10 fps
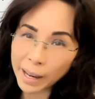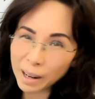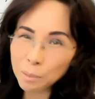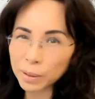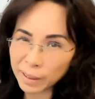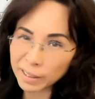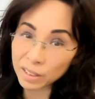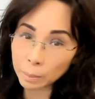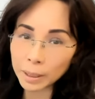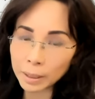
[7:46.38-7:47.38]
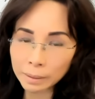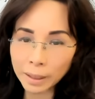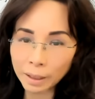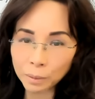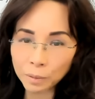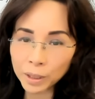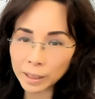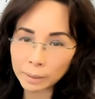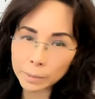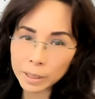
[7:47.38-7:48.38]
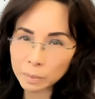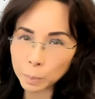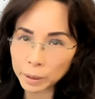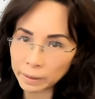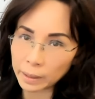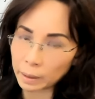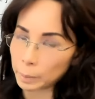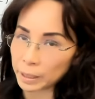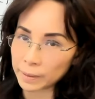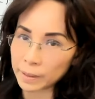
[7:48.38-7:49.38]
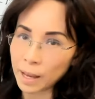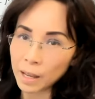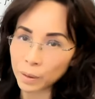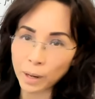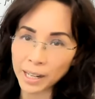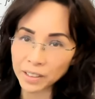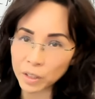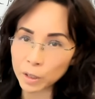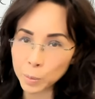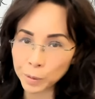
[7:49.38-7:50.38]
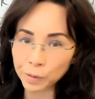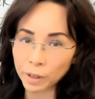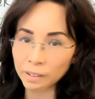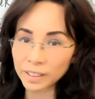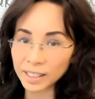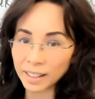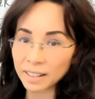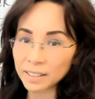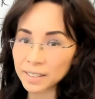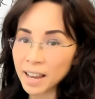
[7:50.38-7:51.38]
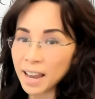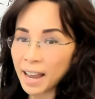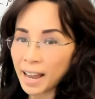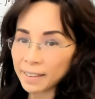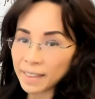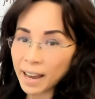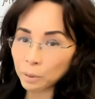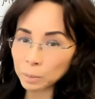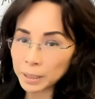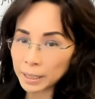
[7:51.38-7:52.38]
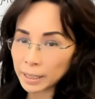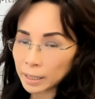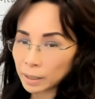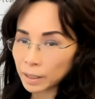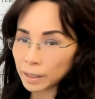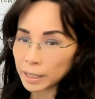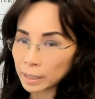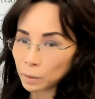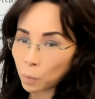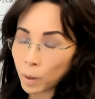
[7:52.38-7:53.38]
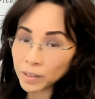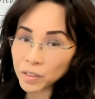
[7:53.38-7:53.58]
and production, but you know, really I just put it there because the writing starts before everything else. And that would be in the one